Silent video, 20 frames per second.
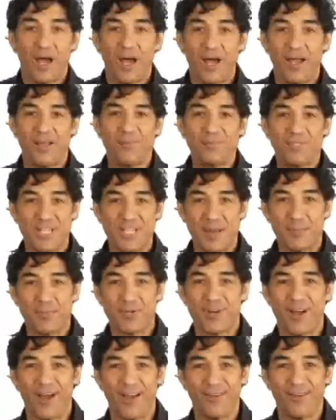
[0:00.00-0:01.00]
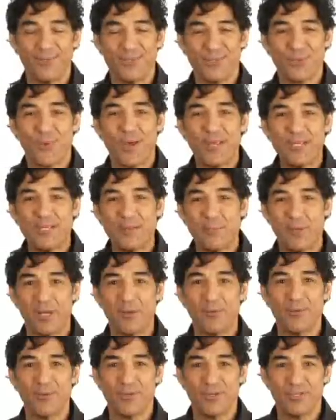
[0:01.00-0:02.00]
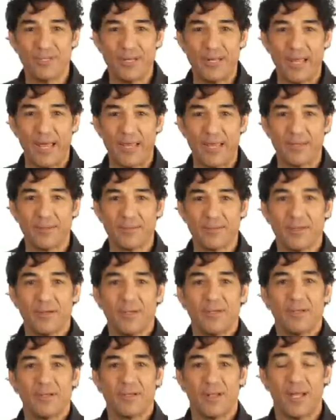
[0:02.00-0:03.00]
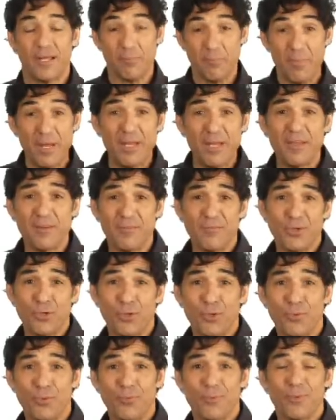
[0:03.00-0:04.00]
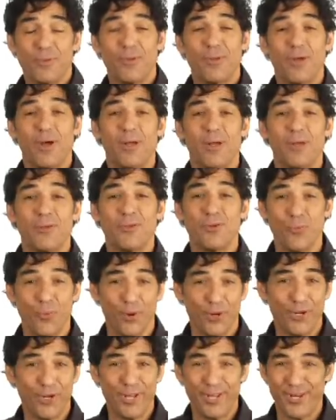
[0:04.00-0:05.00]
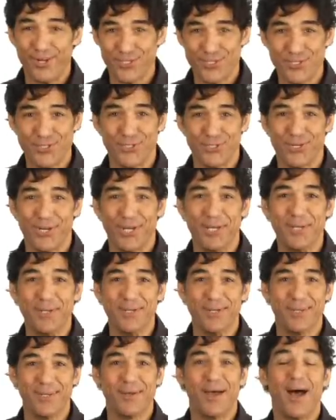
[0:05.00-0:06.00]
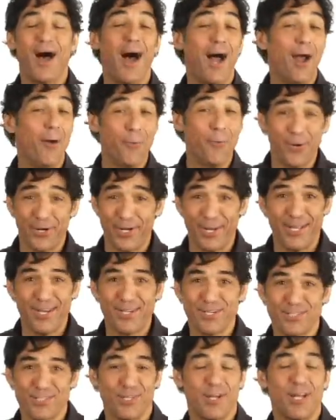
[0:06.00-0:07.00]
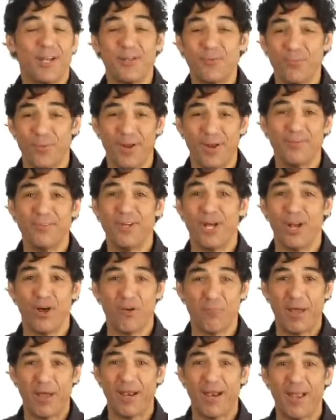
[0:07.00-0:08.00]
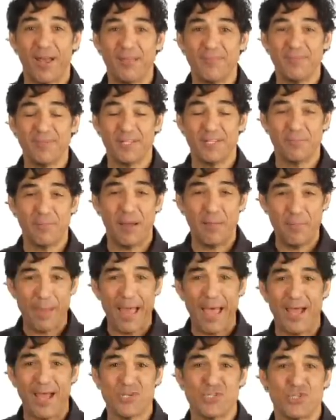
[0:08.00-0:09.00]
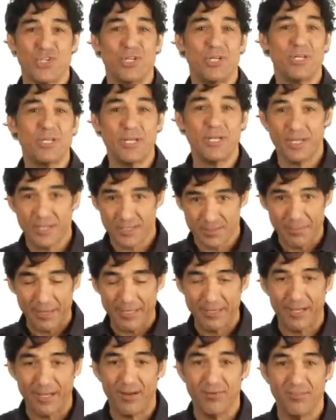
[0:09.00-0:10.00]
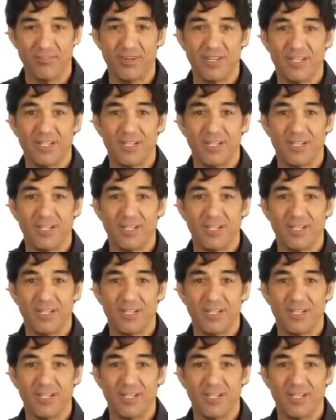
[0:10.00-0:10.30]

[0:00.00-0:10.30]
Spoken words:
Hi, I'm Sam Brocato. It's great to be with you today. Like many of you, you work in a hair salon. I work in a hair salon. It's what I've done all my life. It's my passion. It's my love.